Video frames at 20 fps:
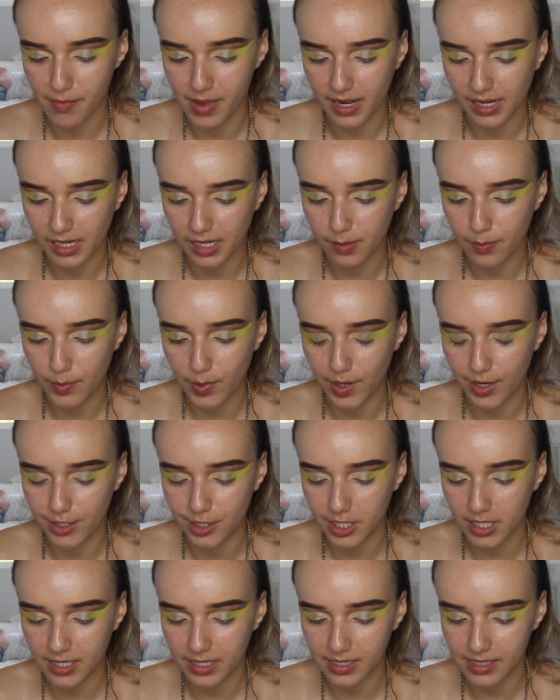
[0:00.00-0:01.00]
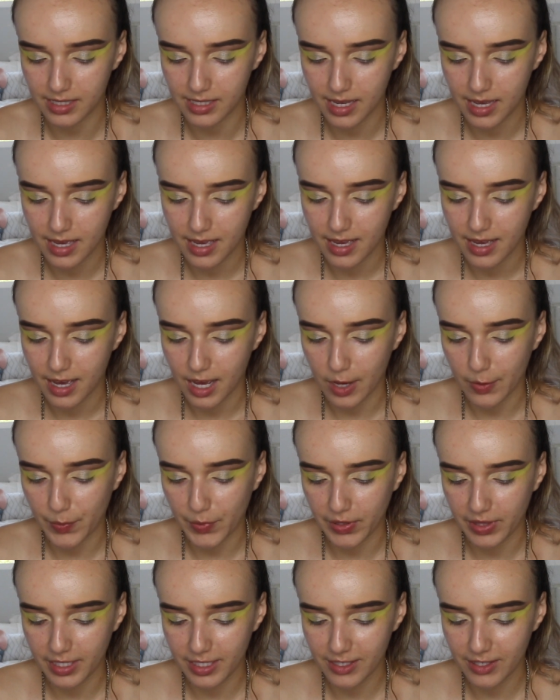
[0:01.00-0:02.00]
many projects. I
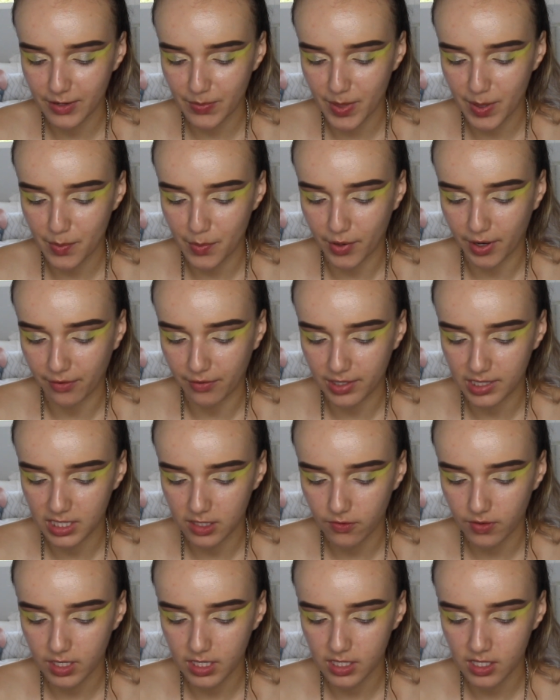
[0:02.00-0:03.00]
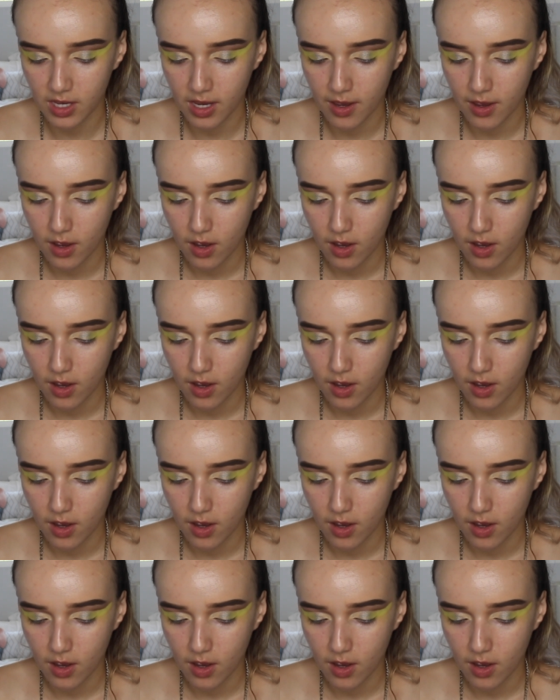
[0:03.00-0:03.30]
put this on my boyfriend's face